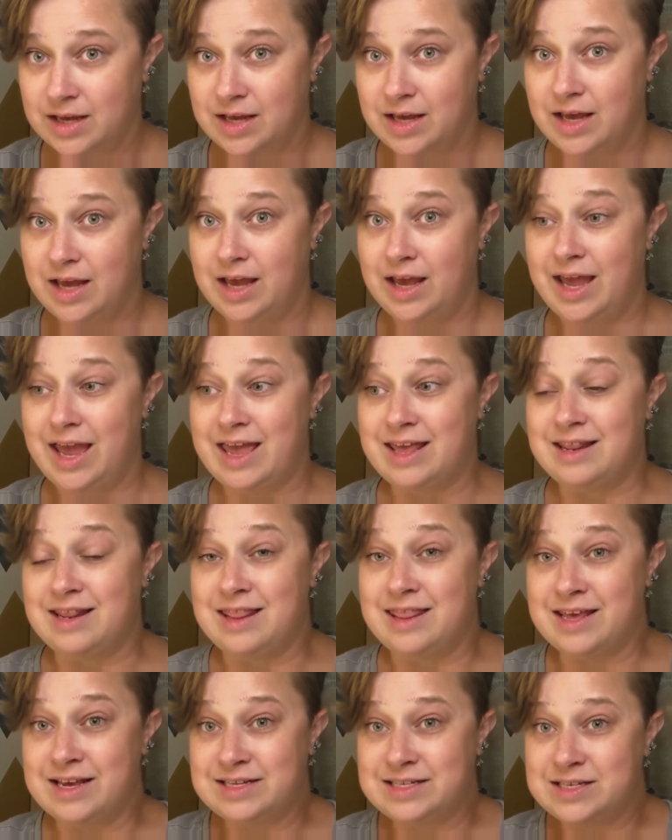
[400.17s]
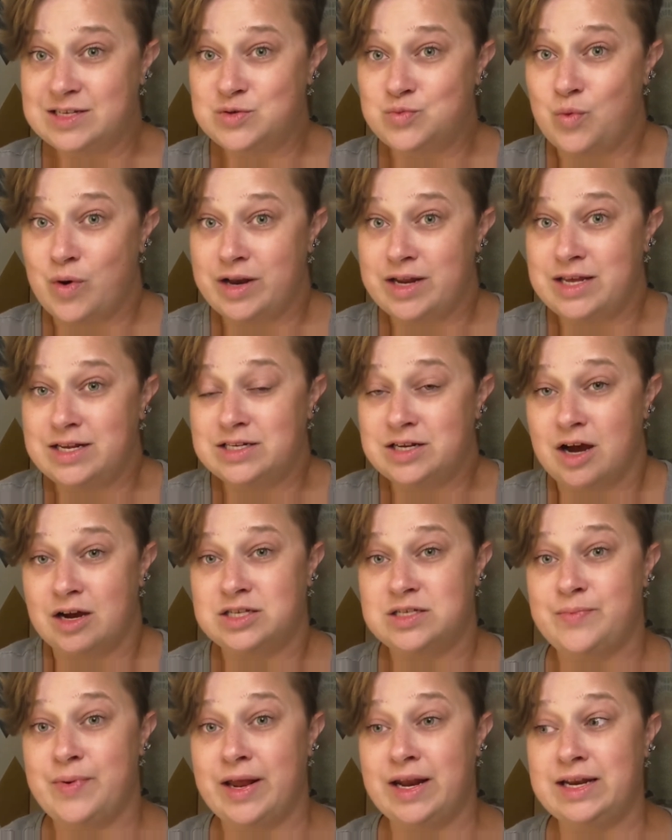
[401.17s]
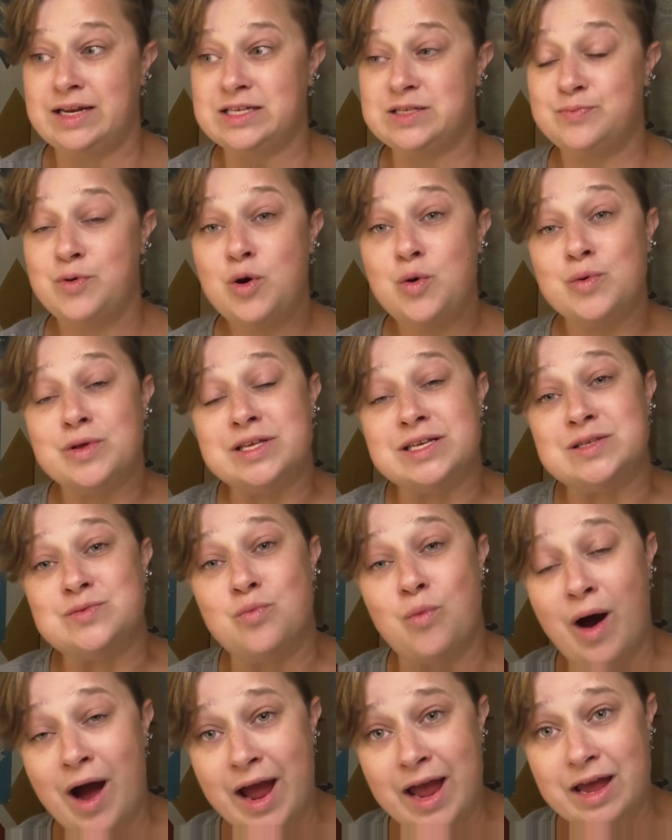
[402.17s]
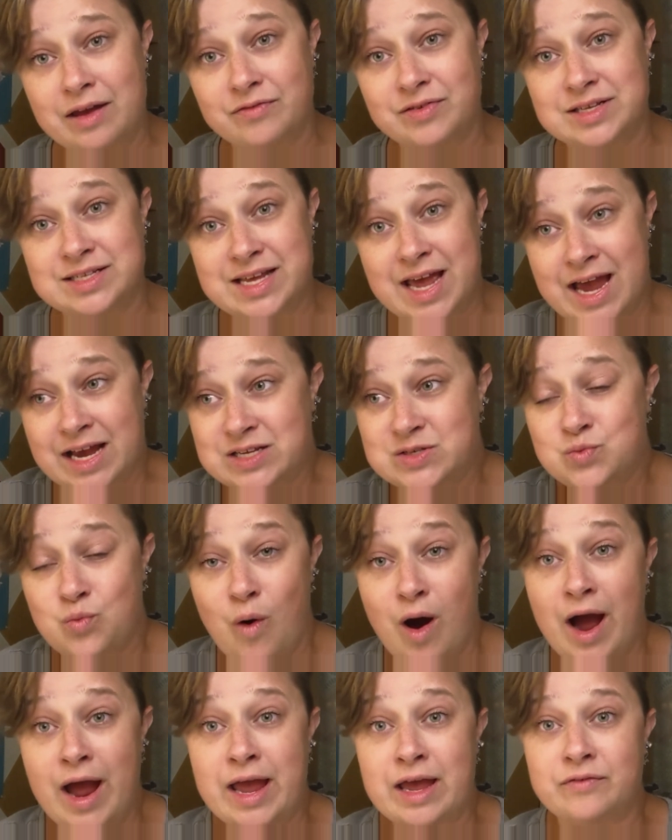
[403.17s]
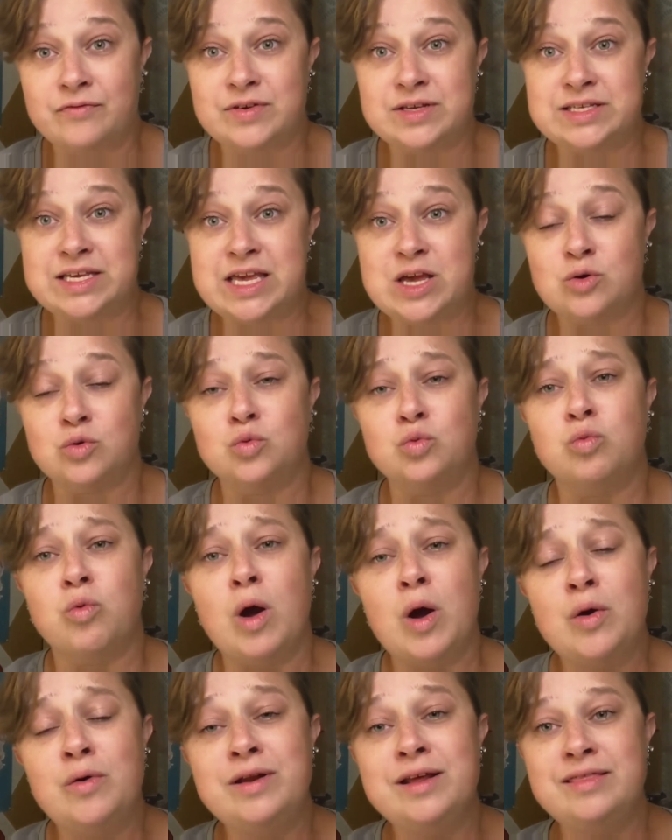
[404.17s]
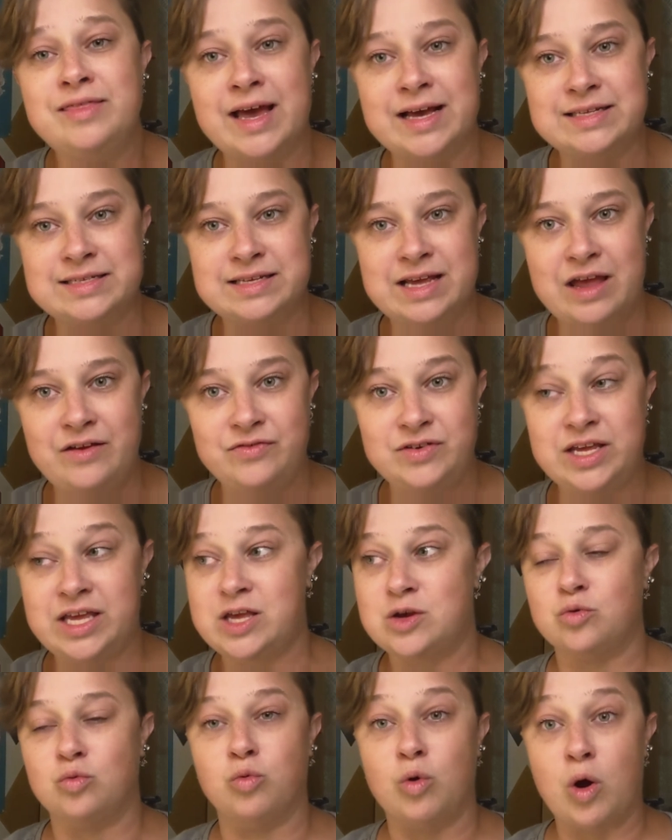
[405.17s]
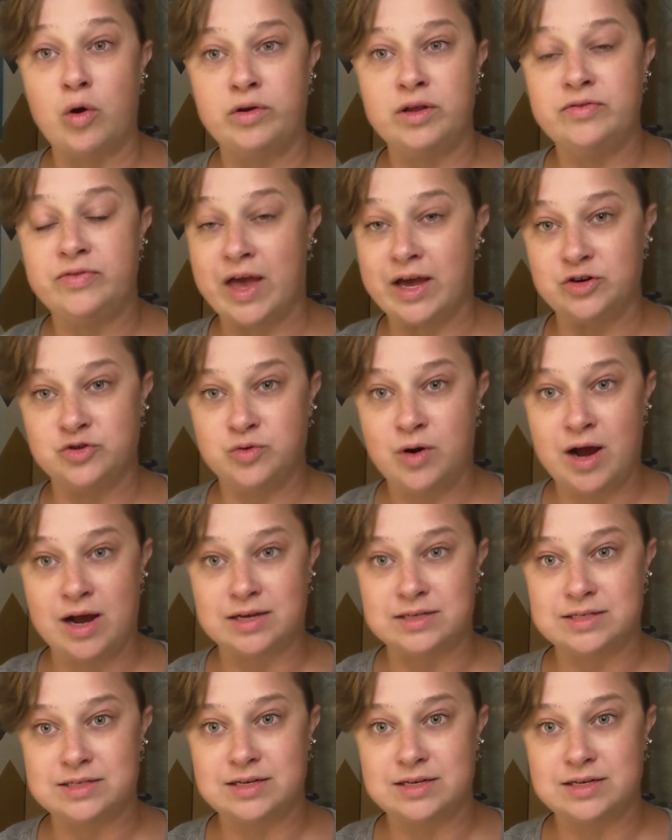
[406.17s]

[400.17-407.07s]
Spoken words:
And this is what he talks about in his book with his wife, his ex-wife, is he eroded that safety, he eroded that trust.